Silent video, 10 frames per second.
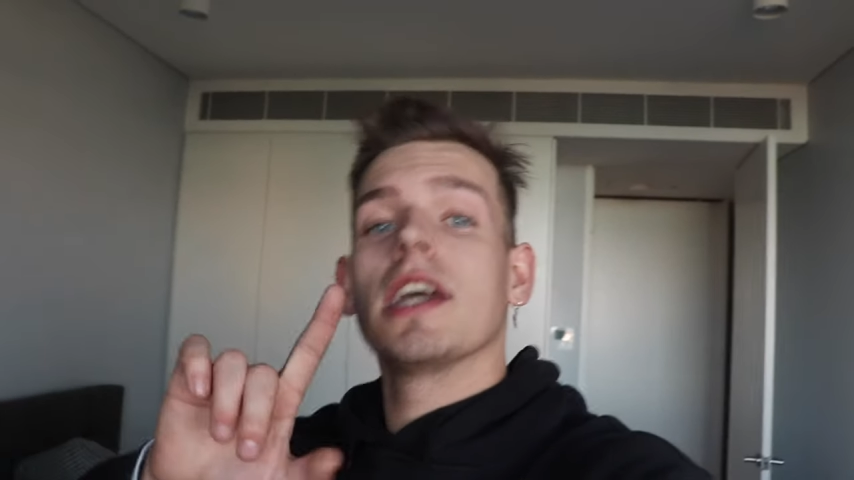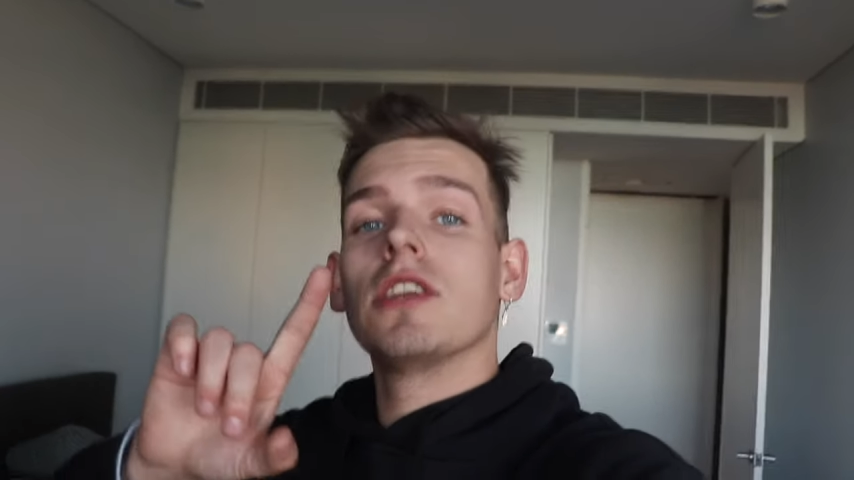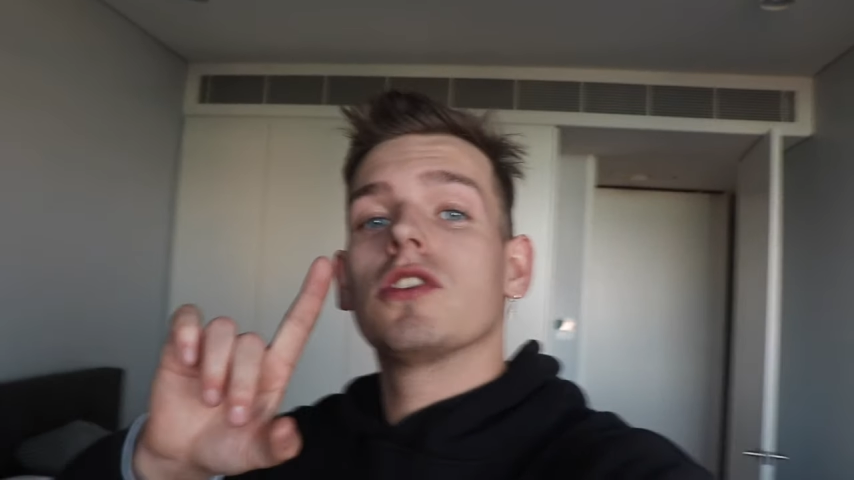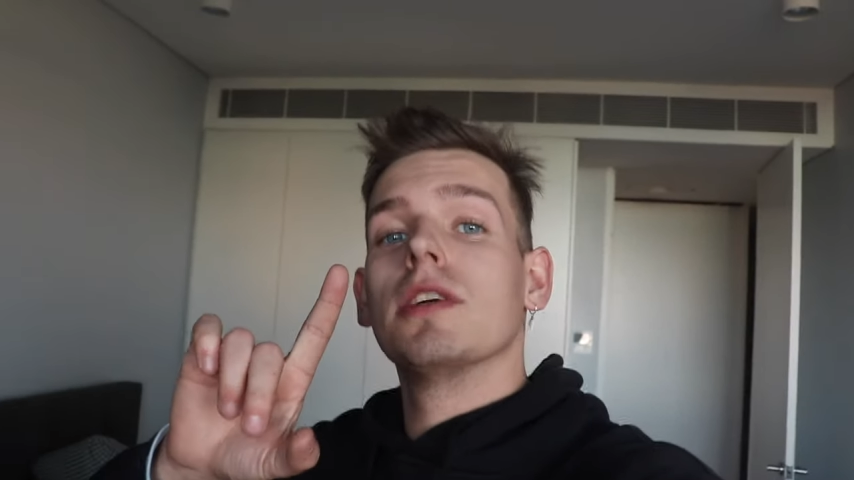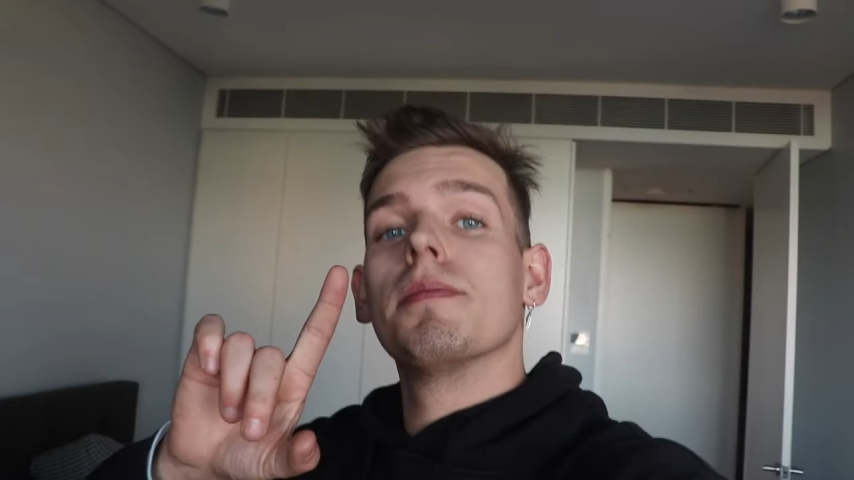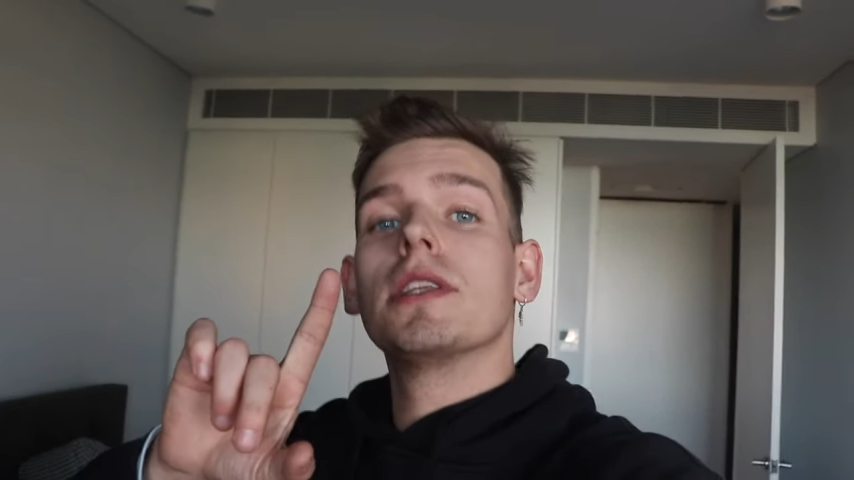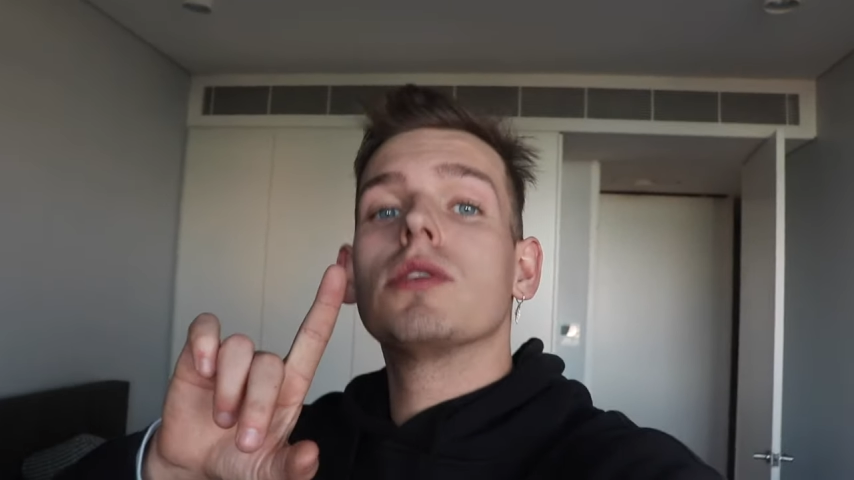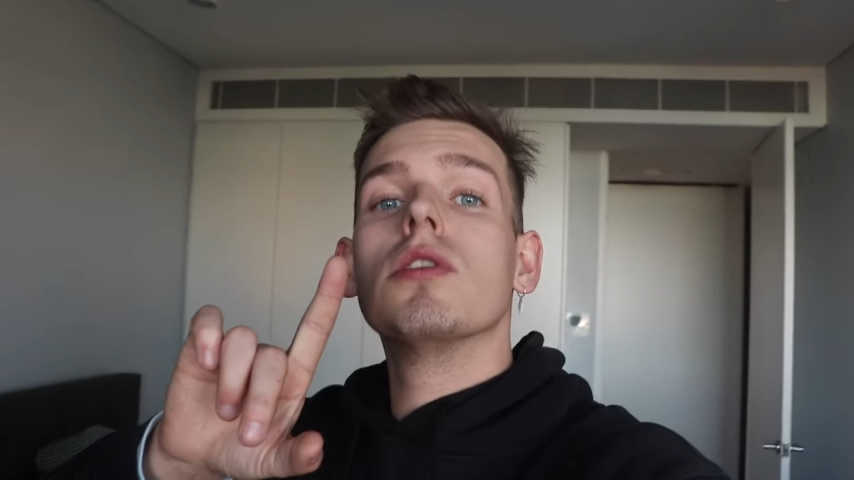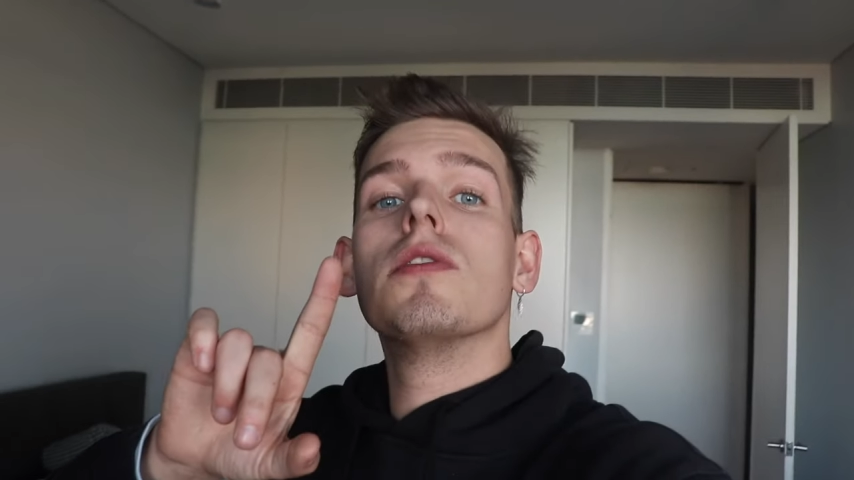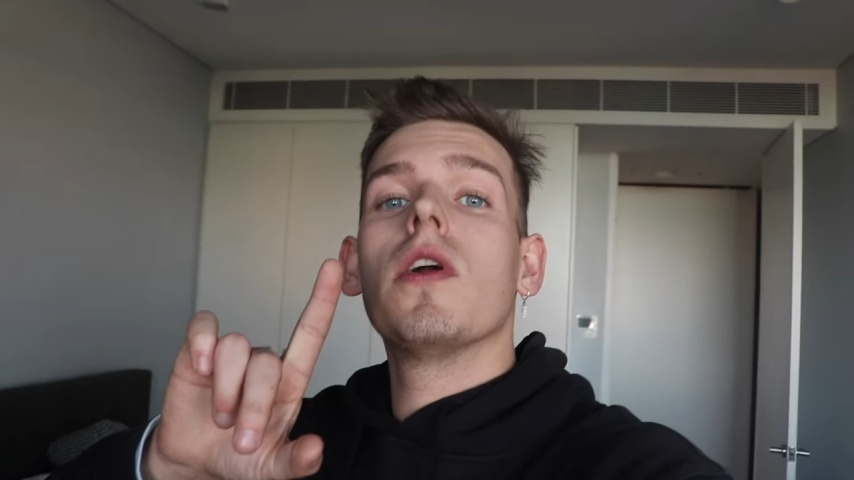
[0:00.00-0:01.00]
entry of my
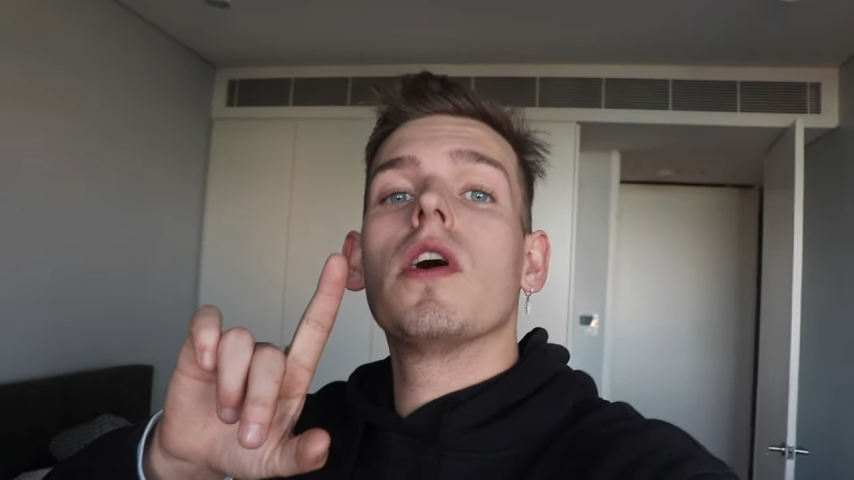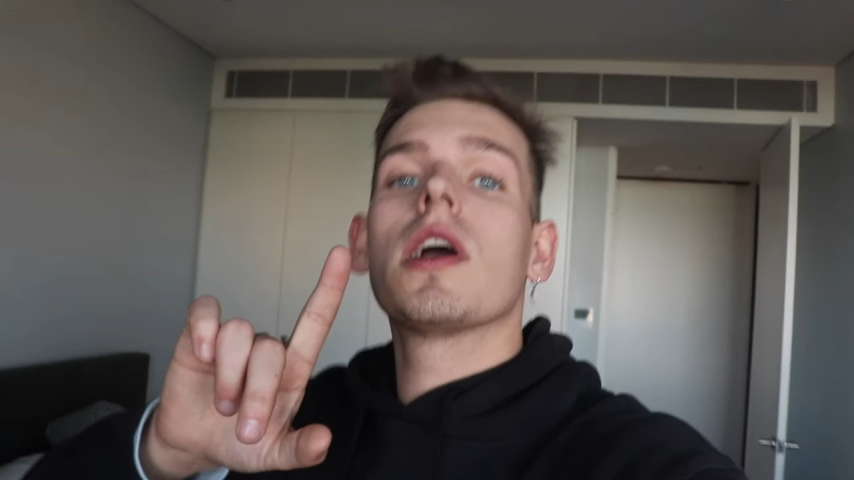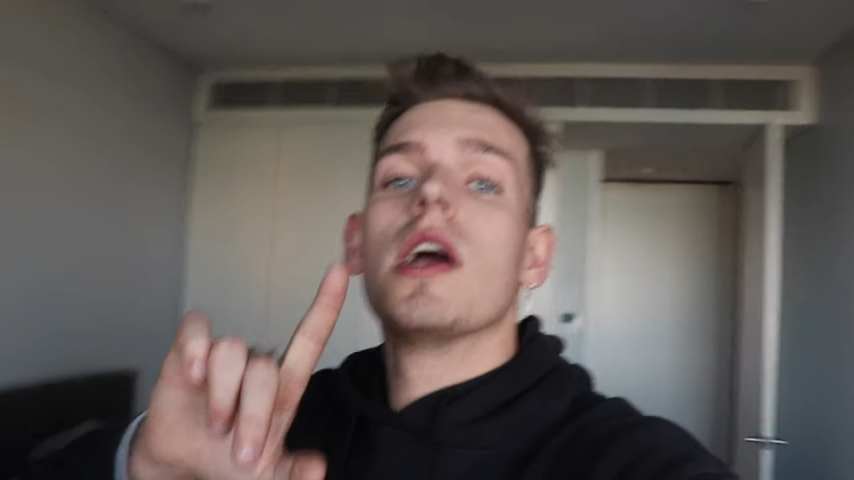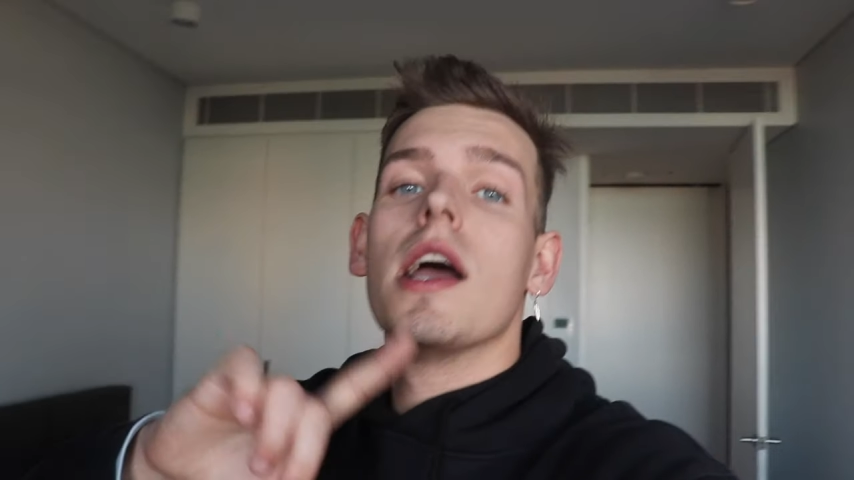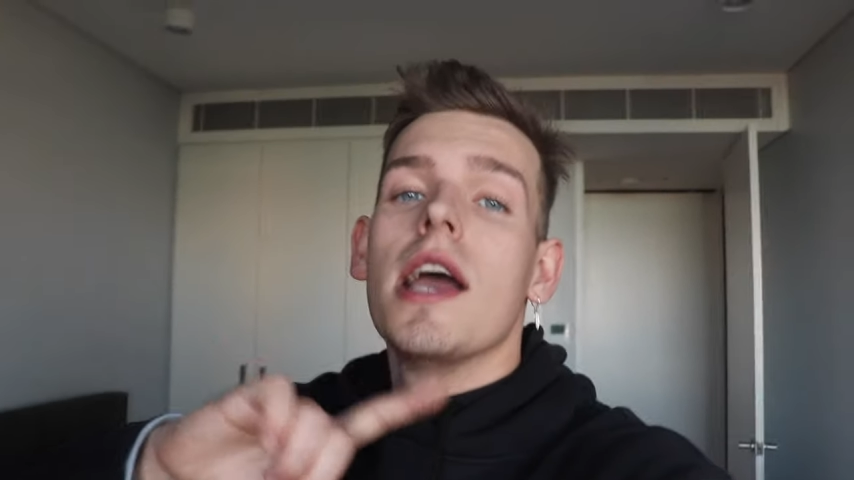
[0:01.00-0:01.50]
tour vlog.